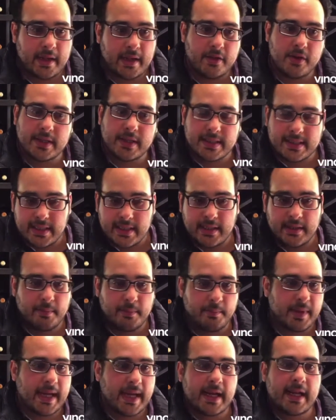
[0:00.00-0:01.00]
You can see the
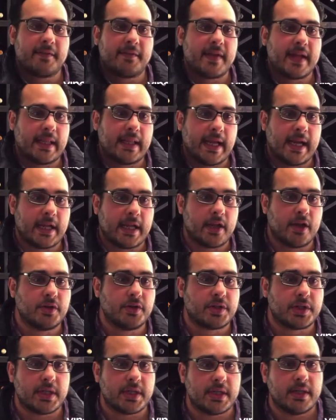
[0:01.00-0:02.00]
beginning of the Atlantic
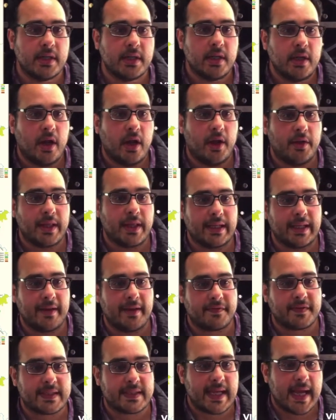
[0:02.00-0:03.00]
Ocean on the
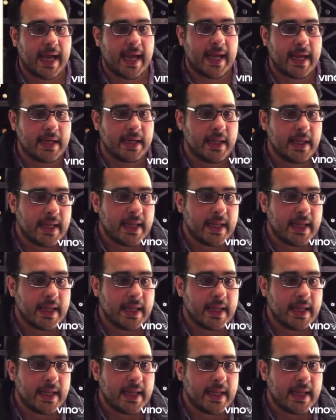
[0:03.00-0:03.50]
left side,